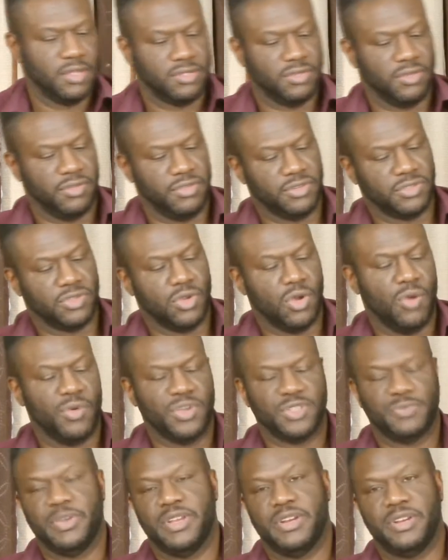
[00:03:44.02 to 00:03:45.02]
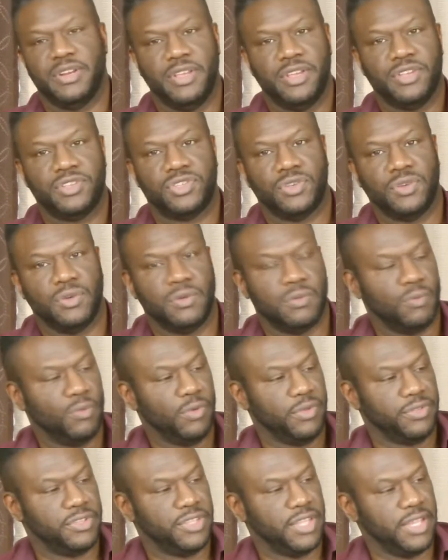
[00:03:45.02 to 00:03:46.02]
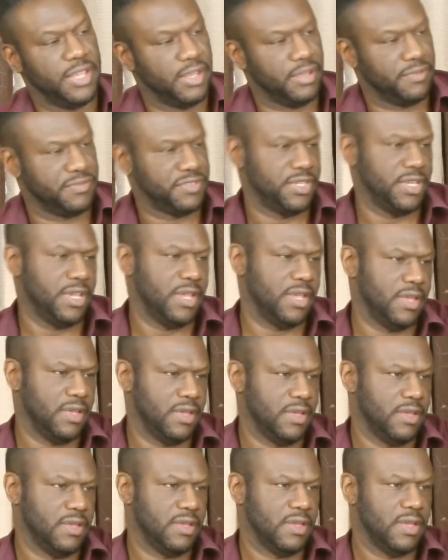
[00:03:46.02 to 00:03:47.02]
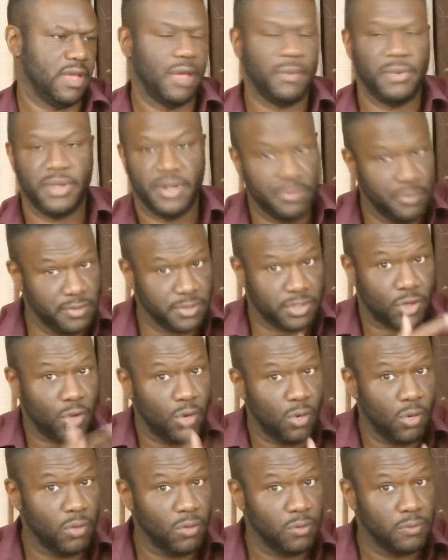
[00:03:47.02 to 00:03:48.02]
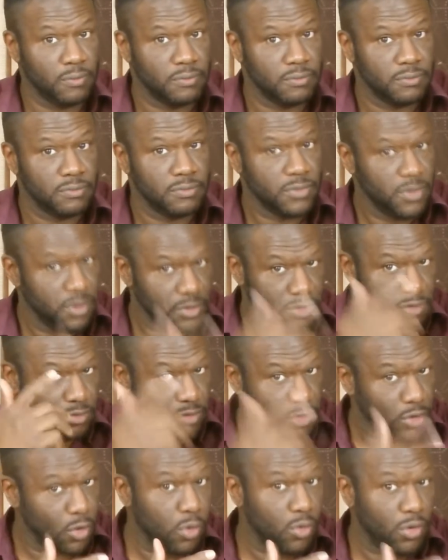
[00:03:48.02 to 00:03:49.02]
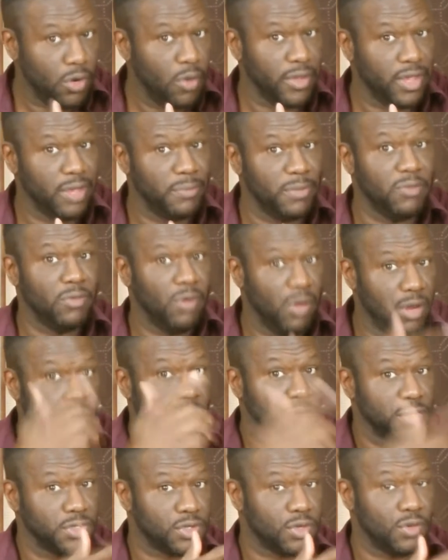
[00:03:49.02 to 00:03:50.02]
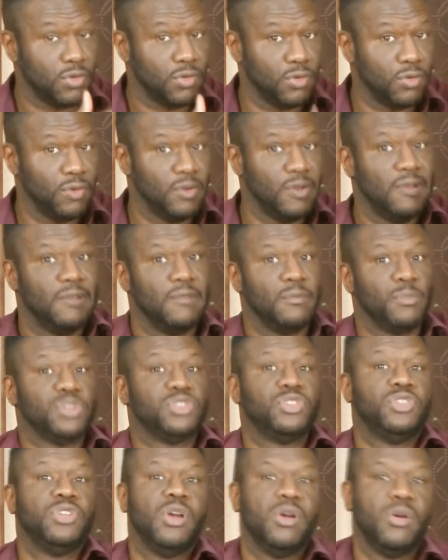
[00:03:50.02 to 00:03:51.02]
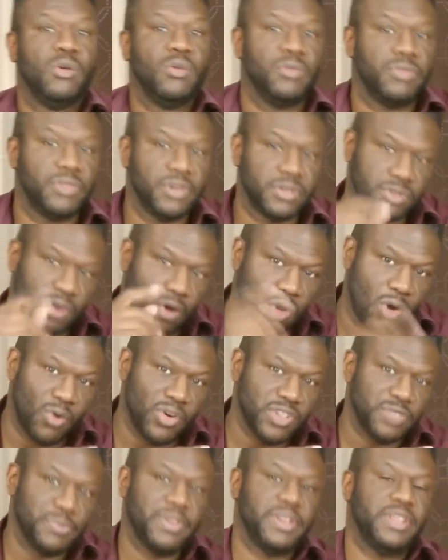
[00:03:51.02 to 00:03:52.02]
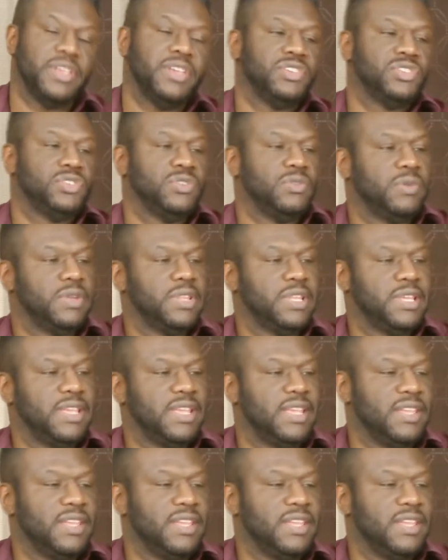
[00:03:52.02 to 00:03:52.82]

So there's always been an issue with DFC. I mean, it was cool. It was cool. Don't get me wrong. It was cool. But there's always been an issue with it.